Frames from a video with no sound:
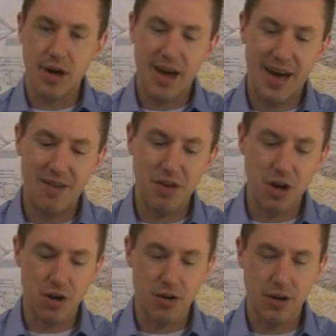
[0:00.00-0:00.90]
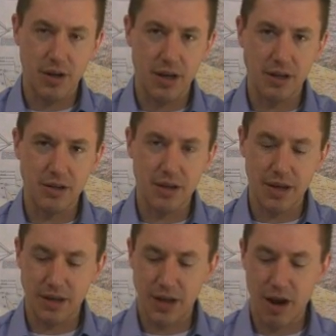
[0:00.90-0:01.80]
heavier
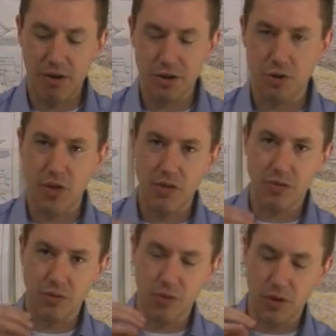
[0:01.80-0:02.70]
in character than